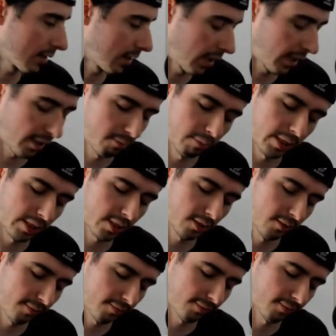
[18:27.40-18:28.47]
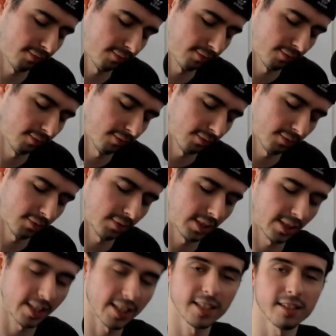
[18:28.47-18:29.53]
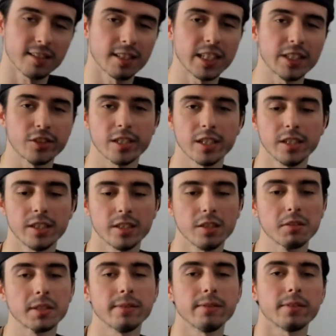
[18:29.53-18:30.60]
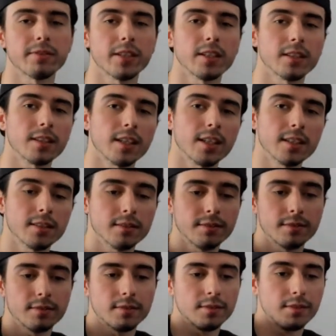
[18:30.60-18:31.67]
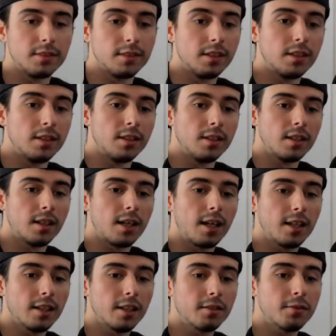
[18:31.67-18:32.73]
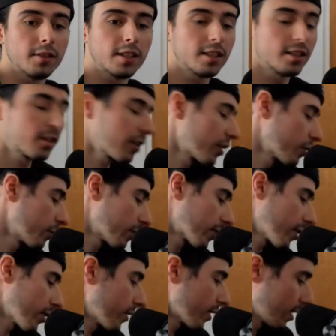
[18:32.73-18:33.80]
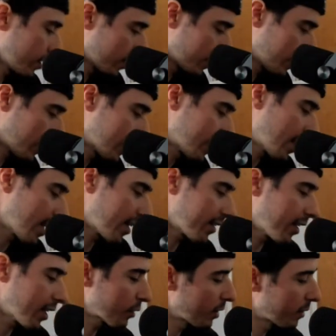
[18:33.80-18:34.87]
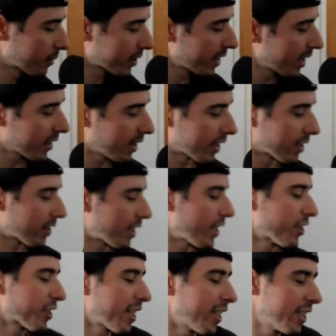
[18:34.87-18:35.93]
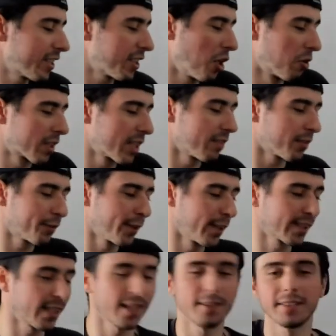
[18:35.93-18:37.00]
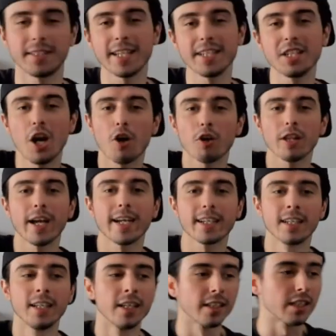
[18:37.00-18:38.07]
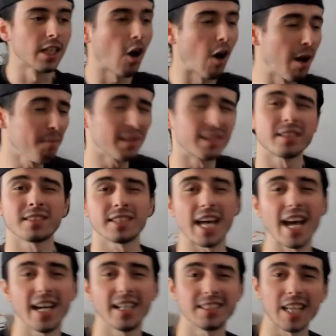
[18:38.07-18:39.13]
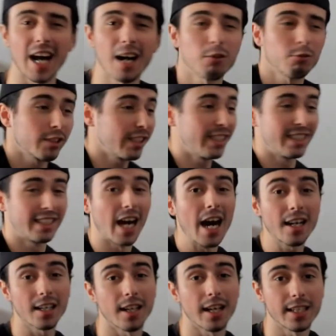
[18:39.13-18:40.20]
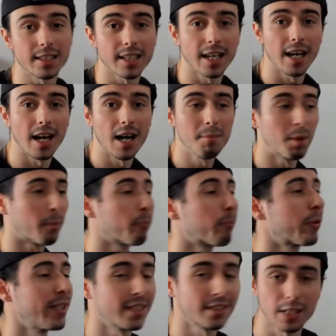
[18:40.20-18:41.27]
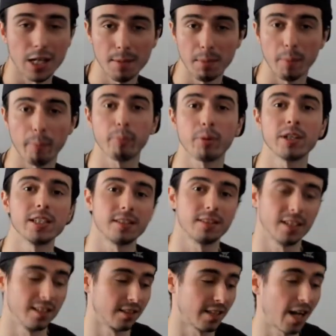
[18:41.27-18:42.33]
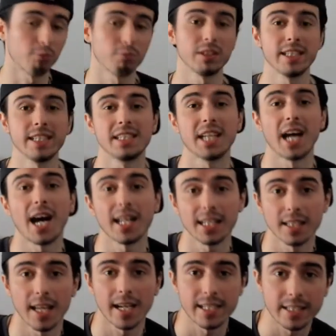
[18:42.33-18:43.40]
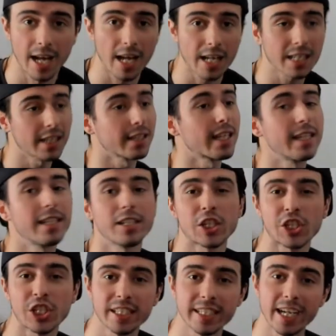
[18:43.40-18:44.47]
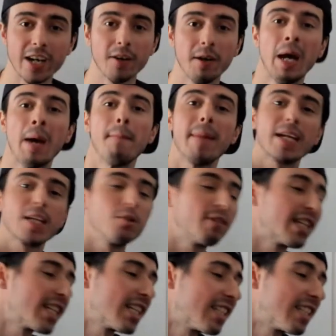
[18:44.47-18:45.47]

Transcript: Ah, man. Thing is, Sagittarius don't give a fuck. Like, I left when I saw you with someone else. Like, yeah, that's what I'm saying. Like, Sagittarius don't give a fuck. They know, like, yo, I'm a Sag. I really got it like that. I'm a prince. I'm a princess. I really got it like that. I can lay this shit down, make you get